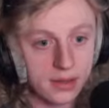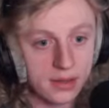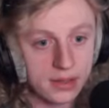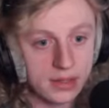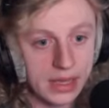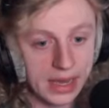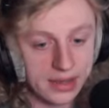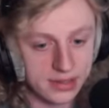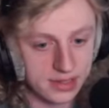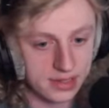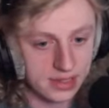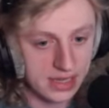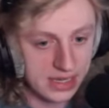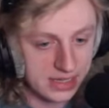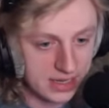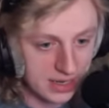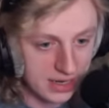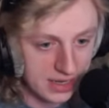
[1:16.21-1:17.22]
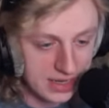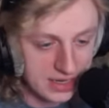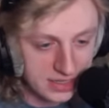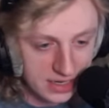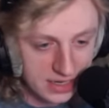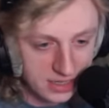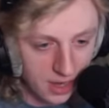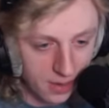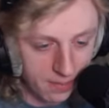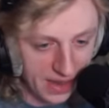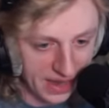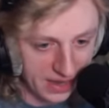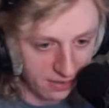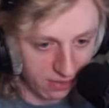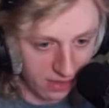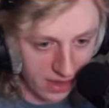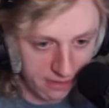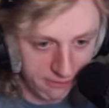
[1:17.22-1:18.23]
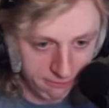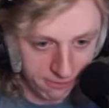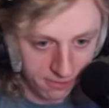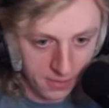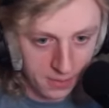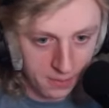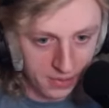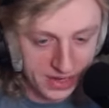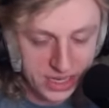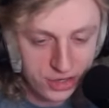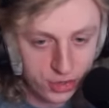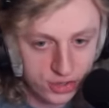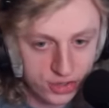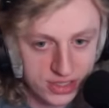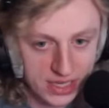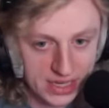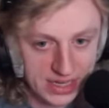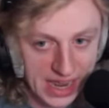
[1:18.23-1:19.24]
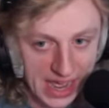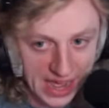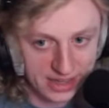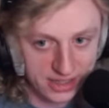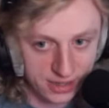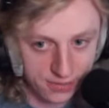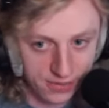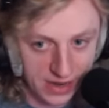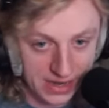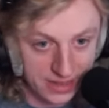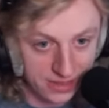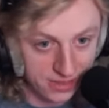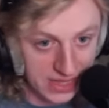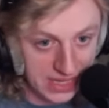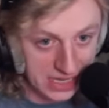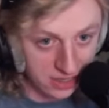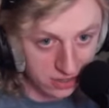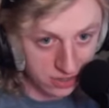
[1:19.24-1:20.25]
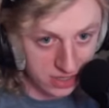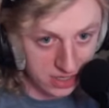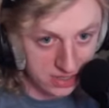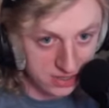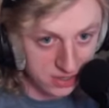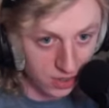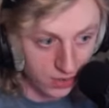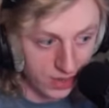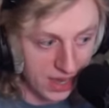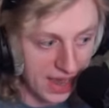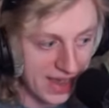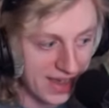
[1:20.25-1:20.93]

Yes, he did He did come back alive, but he just didn't activate it. Thank goodness. Okay.